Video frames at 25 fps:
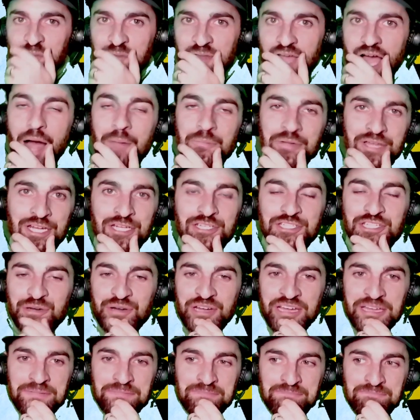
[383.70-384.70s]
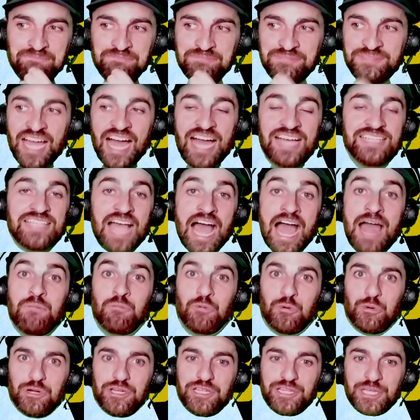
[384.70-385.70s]
I'm gonna do it. Guys, I'm
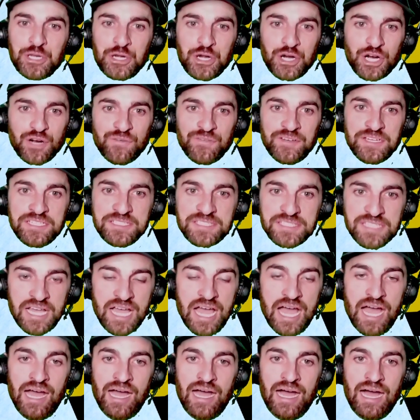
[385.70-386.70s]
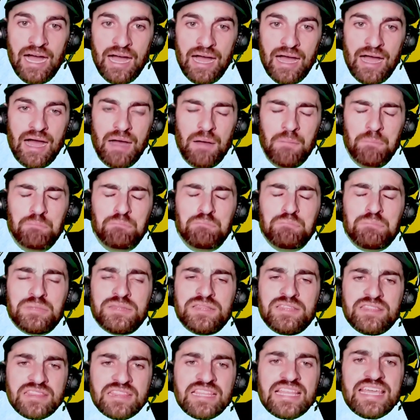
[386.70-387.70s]
really nervous.
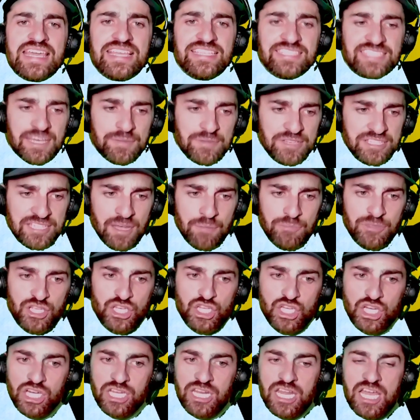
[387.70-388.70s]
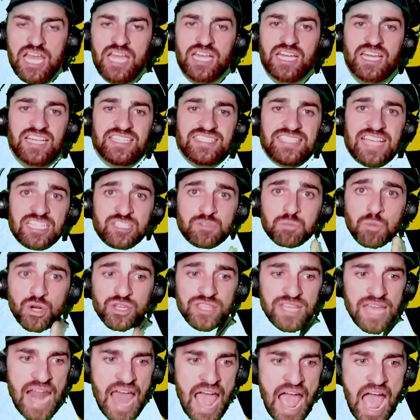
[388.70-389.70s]
Please give me something good, because that's more
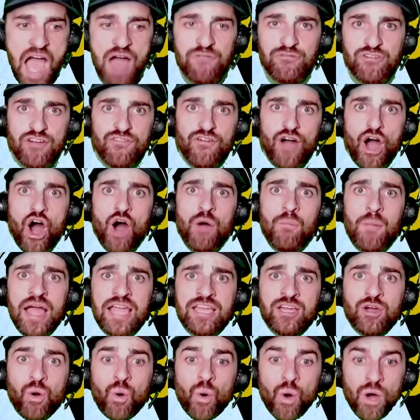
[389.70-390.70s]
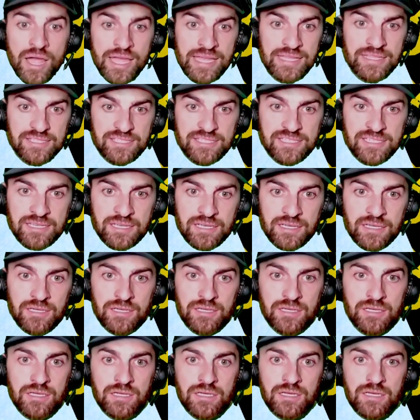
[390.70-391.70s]
than half of all my coins.
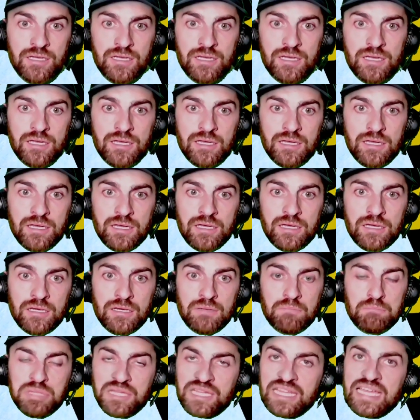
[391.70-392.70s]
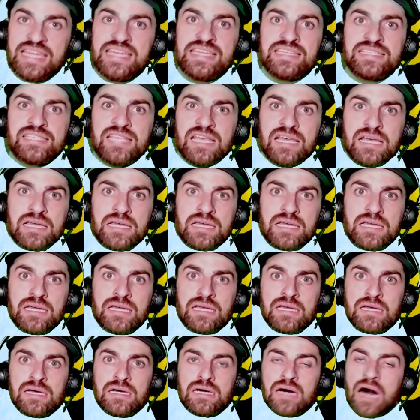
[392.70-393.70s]
Please.
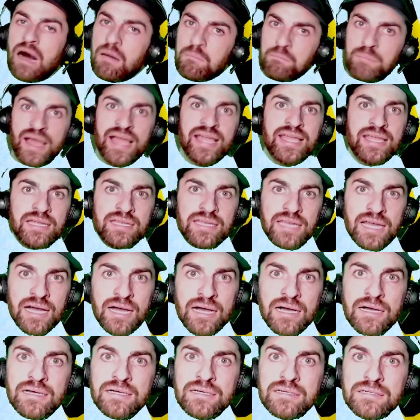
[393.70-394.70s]
I'm begging ya.